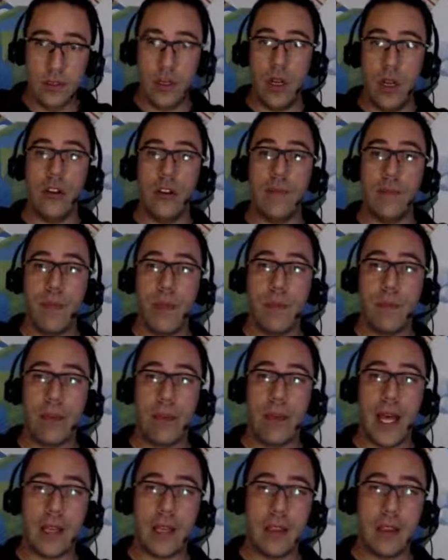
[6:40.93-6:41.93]
A lot of people
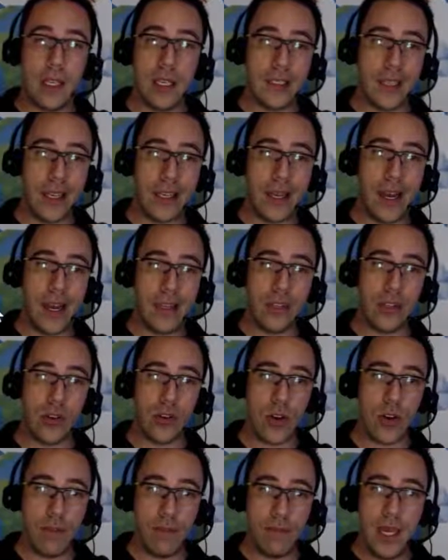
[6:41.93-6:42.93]
like things like ice
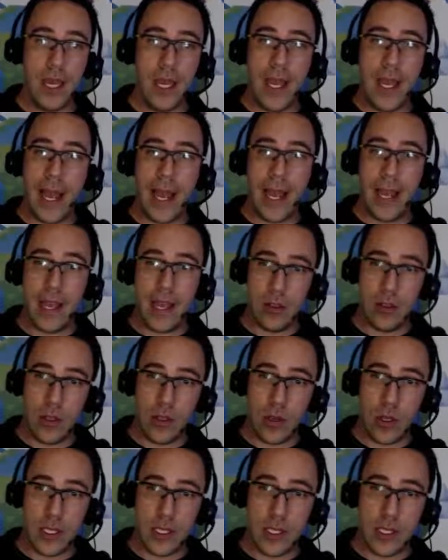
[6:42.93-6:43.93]
cream, and
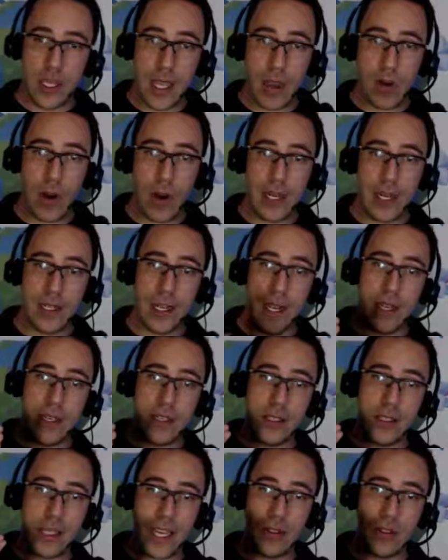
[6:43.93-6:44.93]
you can say, right
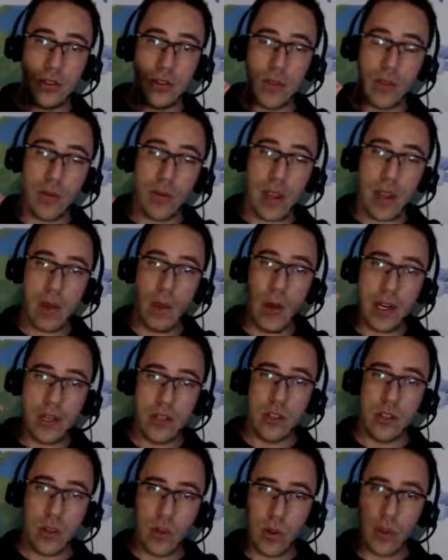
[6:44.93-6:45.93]
guys, count to 3, 1,
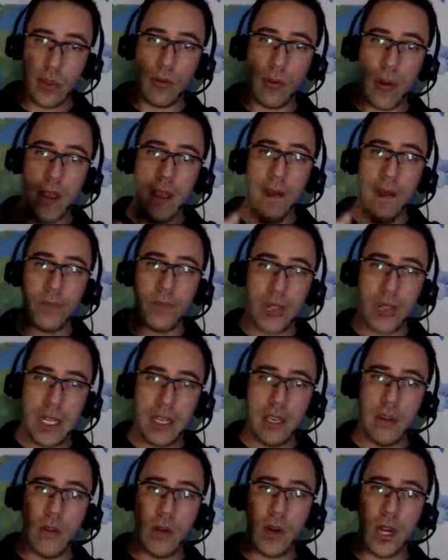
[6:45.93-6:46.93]
2, 3. I'm going to
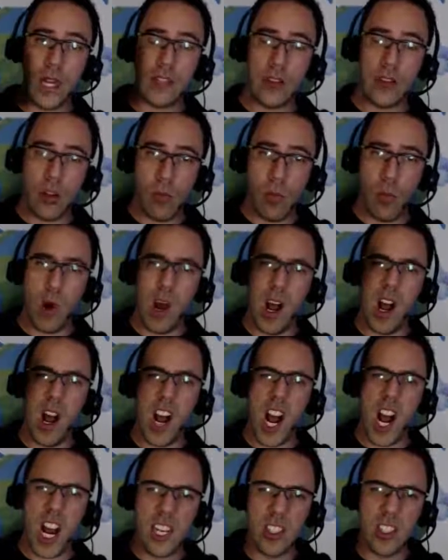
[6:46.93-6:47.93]
give you an ice cream,
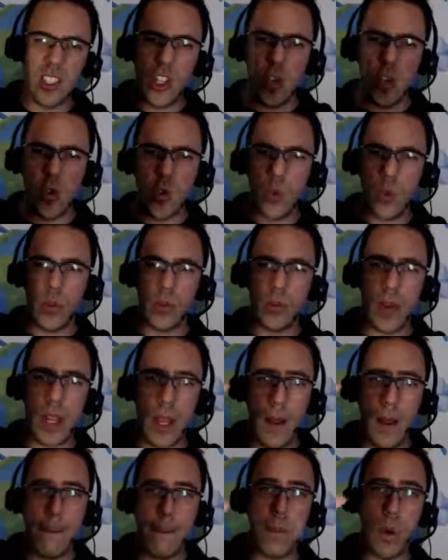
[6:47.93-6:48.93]
1, 2, 3,
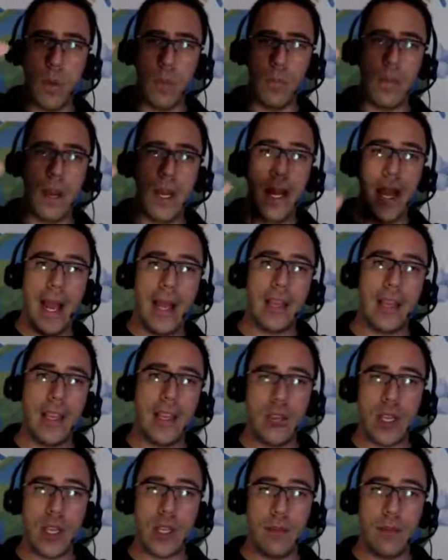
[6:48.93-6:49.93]
boom, and then
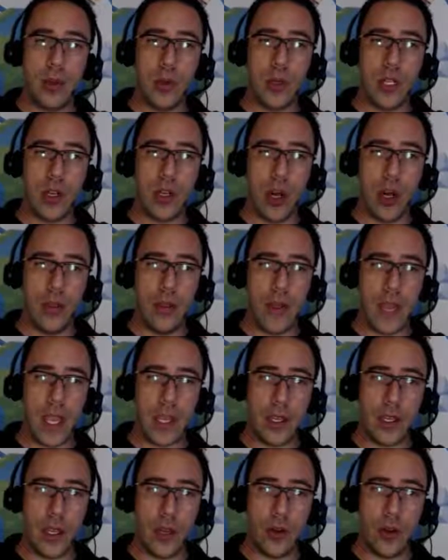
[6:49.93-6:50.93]
you can put it on their
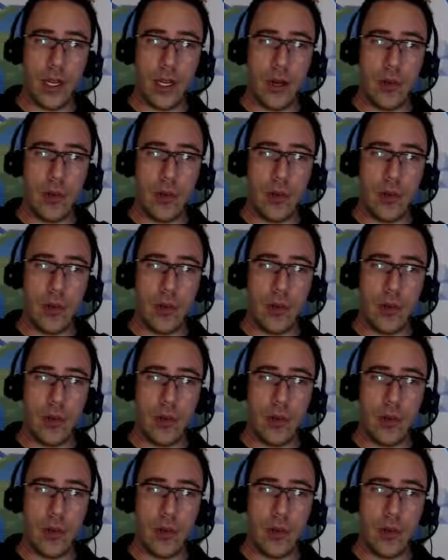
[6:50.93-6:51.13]
cone.